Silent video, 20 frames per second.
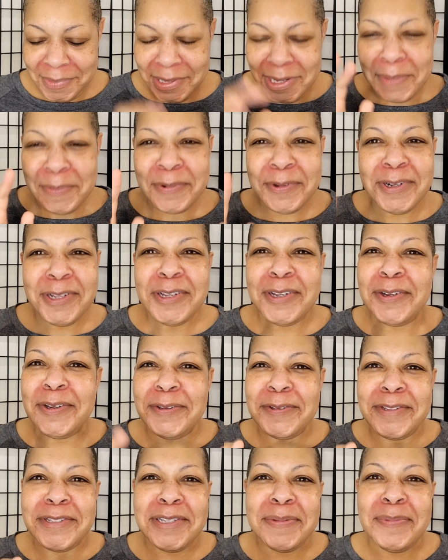I'm going to go.
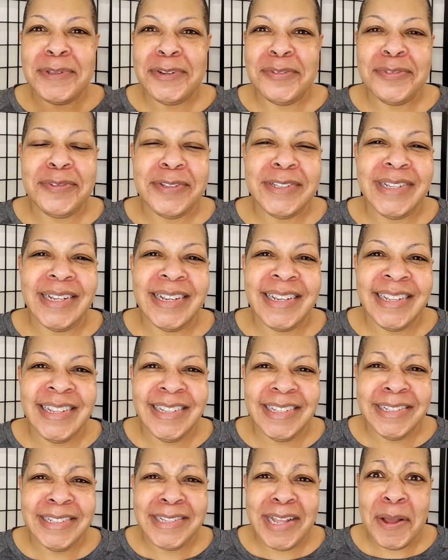You'll see me in a few
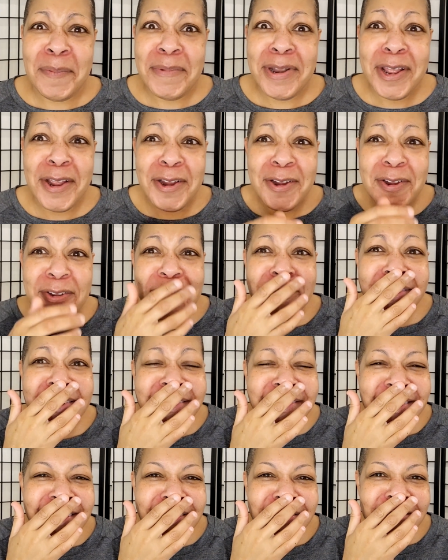seconds. I'm
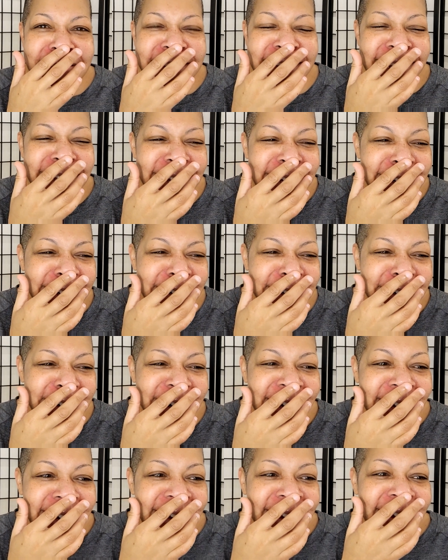nervous. Can you tell?
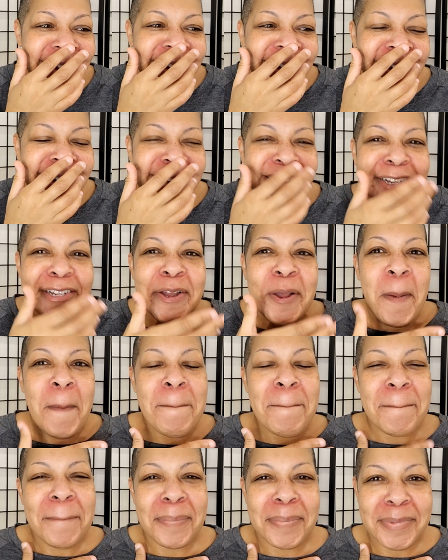
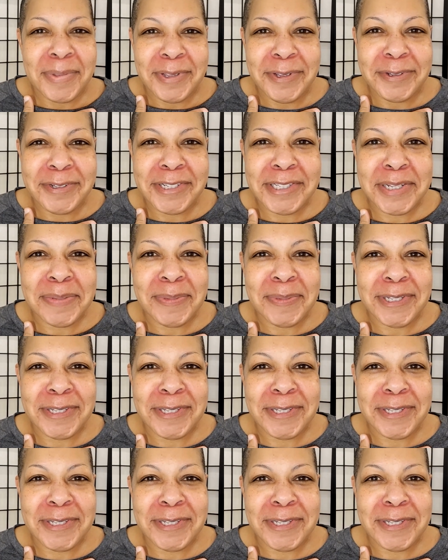You'll see me